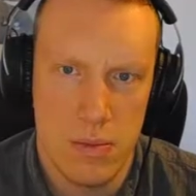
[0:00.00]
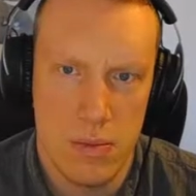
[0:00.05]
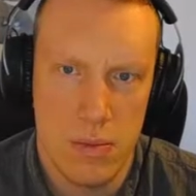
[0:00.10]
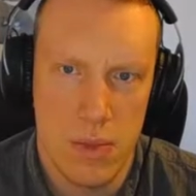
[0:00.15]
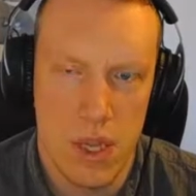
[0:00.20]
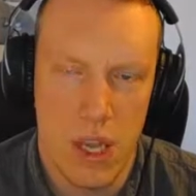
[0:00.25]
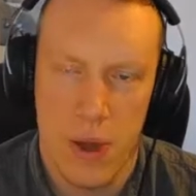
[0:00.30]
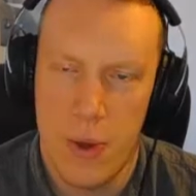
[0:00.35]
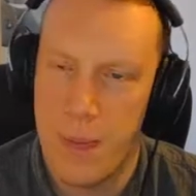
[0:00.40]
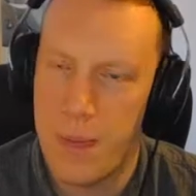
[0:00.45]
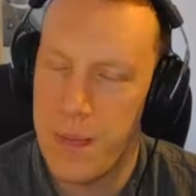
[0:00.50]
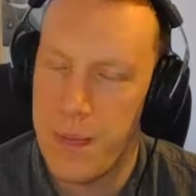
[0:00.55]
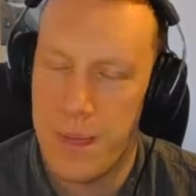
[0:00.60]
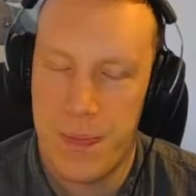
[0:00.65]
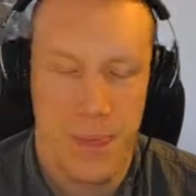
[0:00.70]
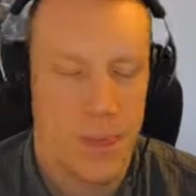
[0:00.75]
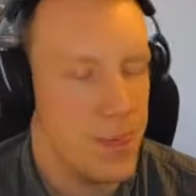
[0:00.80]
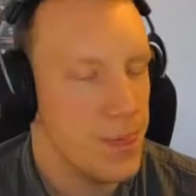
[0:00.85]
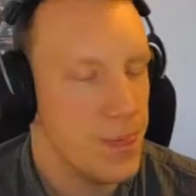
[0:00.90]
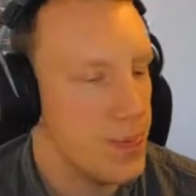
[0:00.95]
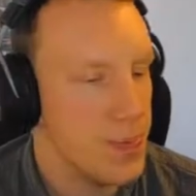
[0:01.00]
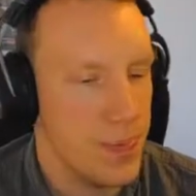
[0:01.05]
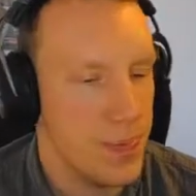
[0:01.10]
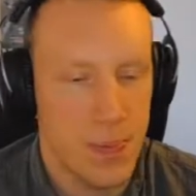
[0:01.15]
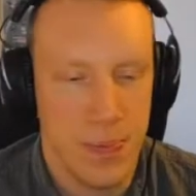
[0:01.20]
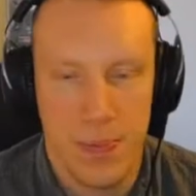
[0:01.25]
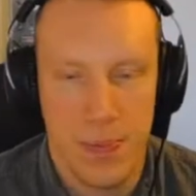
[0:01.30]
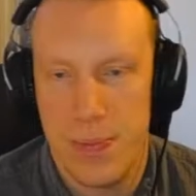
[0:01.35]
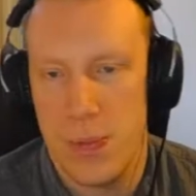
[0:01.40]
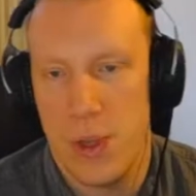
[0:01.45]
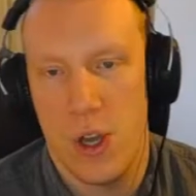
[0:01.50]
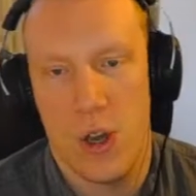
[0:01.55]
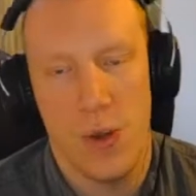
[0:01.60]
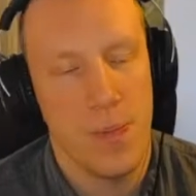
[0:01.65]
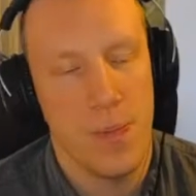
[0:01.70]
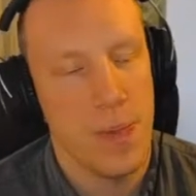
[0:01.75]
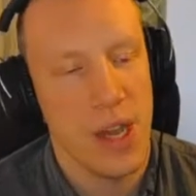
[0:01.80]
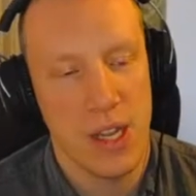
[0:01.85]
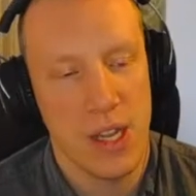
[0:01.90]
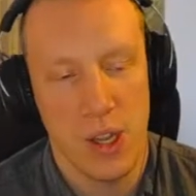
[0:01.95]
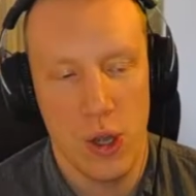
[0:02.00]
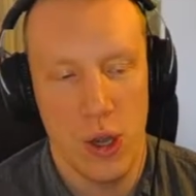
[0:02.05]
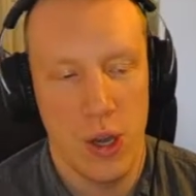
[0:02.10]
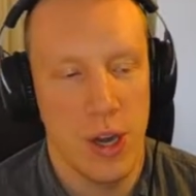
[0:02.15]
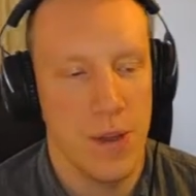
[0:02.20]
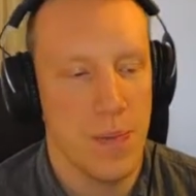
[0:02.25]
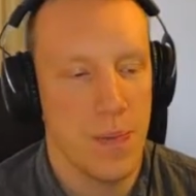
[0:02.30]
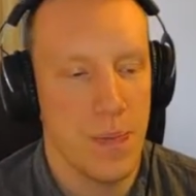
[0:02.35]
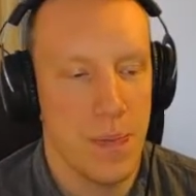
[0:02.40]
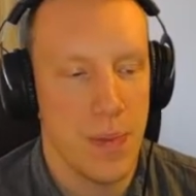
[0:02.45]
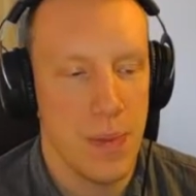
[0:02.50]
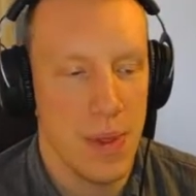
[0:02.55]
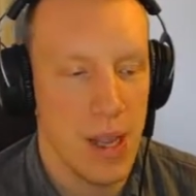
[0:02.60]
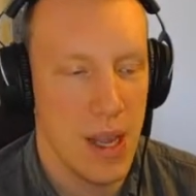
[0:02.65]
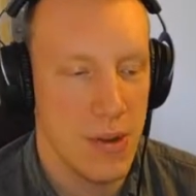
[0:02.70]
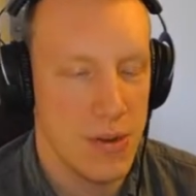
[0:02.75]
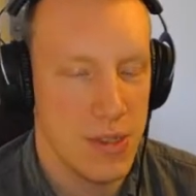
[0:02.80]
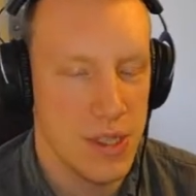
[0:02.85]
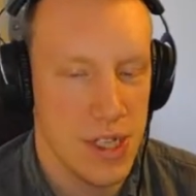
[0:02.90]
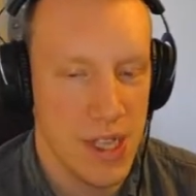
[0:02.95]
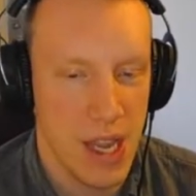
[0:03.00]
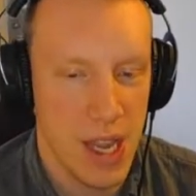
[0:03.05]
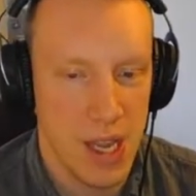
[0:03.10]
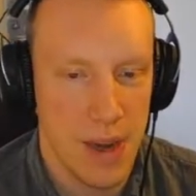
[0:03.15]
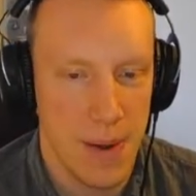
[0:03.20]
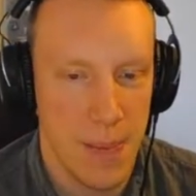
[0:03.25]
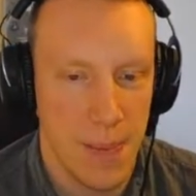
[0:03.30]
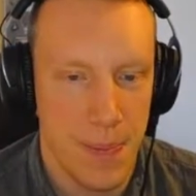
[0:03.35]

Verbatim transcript: Nope. Nope, I couldn't. Now it's dead.